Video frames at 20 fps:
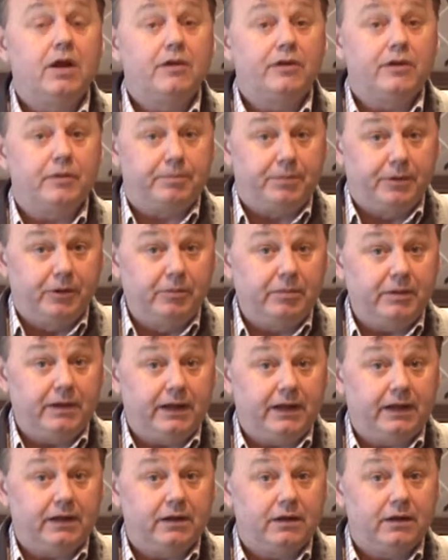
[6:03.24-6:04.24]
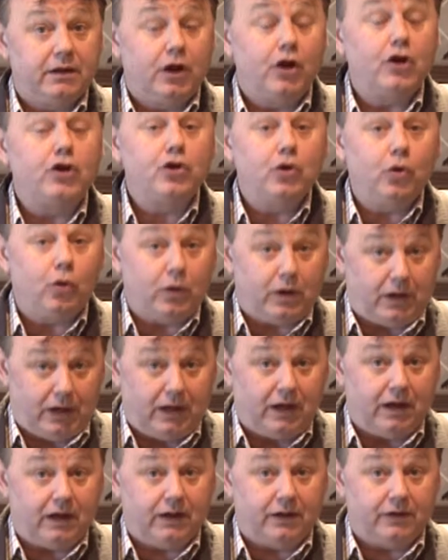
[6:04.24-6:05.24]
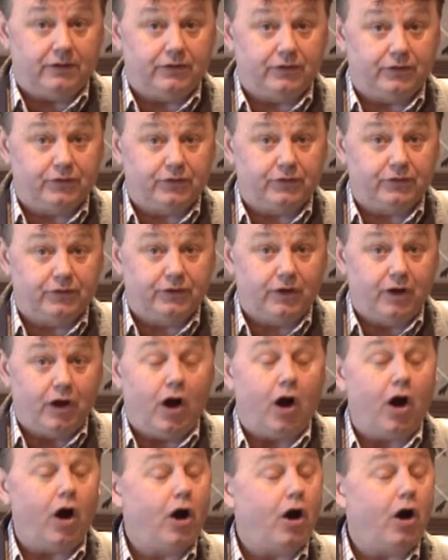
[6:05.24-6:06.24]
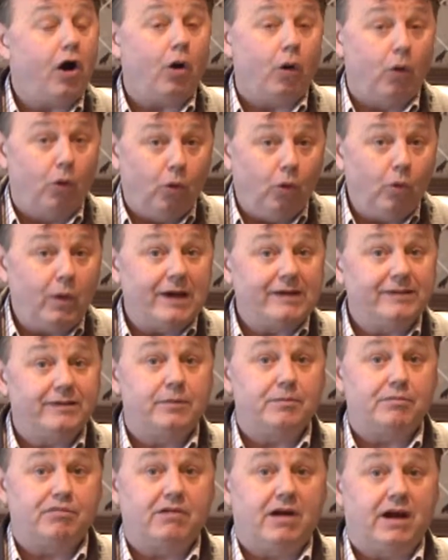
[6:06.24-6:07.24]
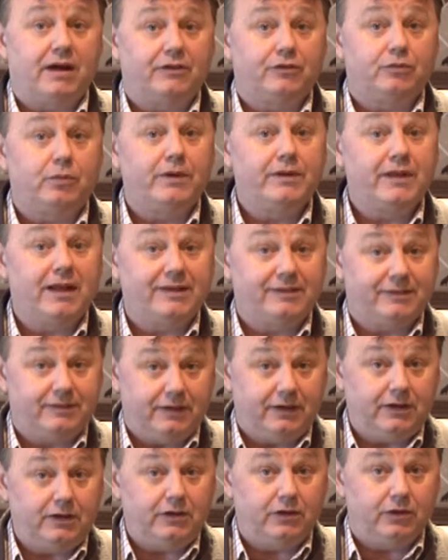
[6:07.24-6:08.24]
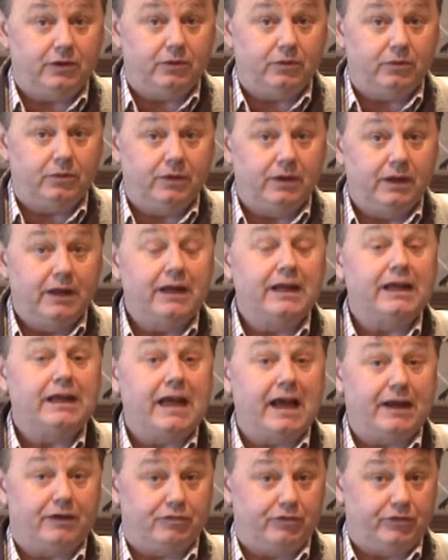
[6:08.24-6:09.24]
The public, your clients, are always impressed when they see you get